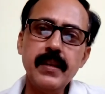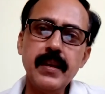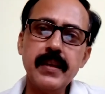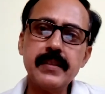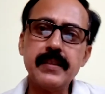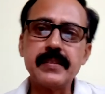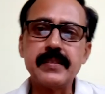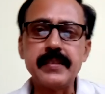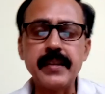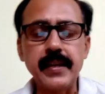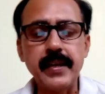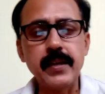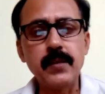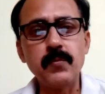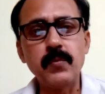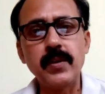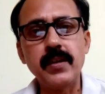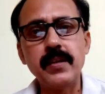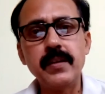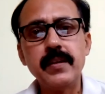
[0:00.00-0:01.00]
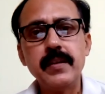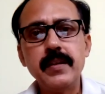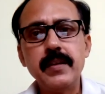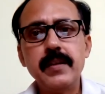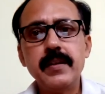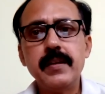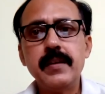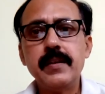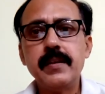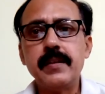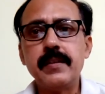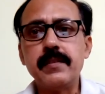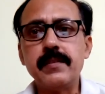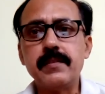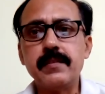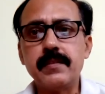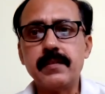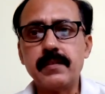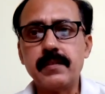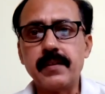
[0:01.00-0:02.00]
and the second one,
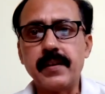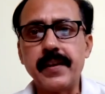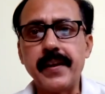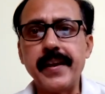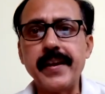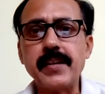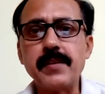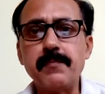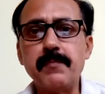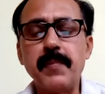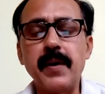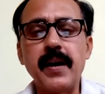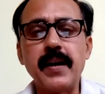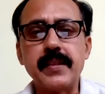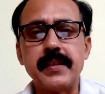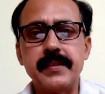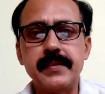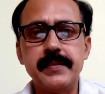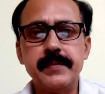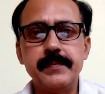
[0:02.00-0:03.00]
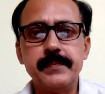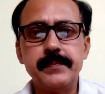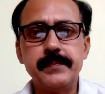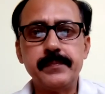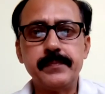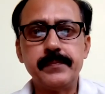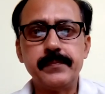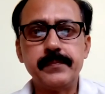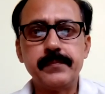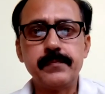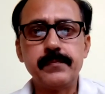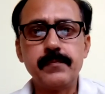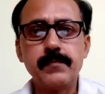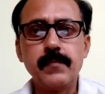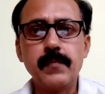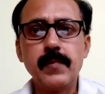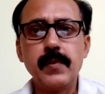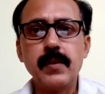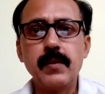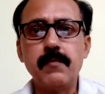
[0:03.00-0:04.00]
the great bath,
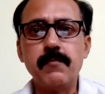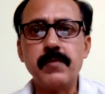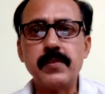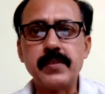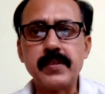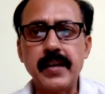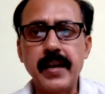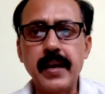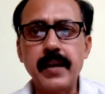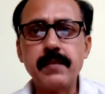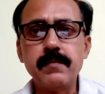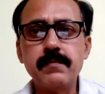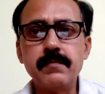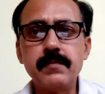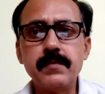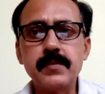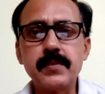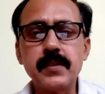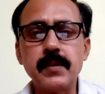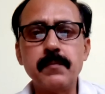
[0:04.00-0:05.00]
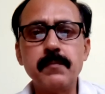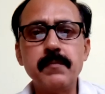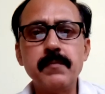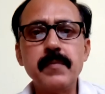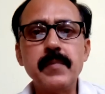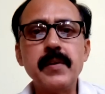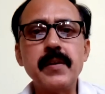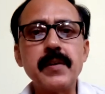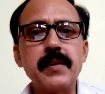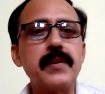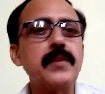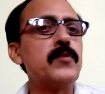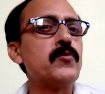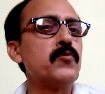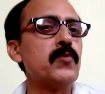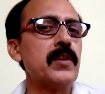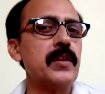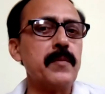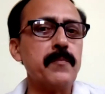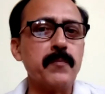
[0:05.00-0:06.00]
which had some
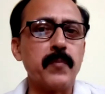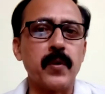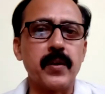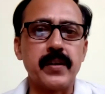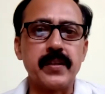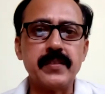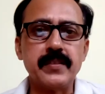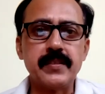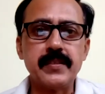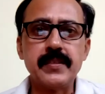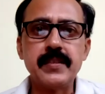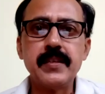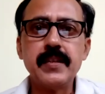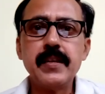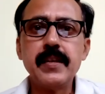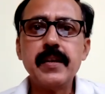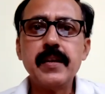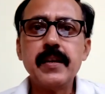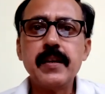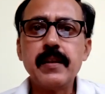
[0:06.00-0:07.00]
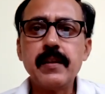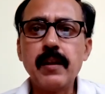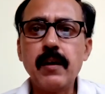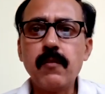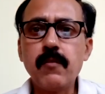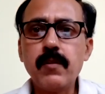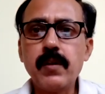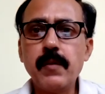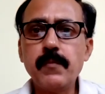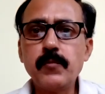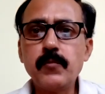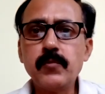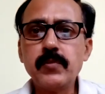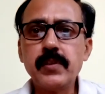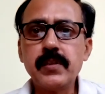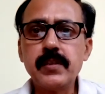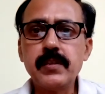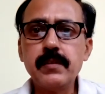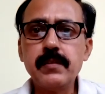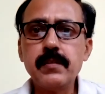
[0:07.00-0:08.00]
ritual importance. Now come to
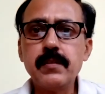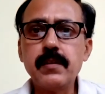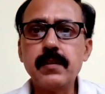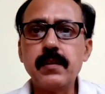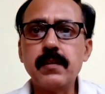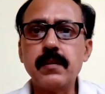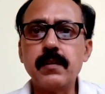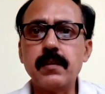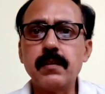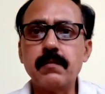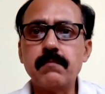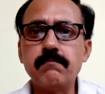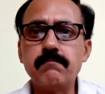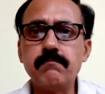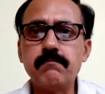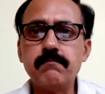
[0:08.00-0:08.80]
the uh,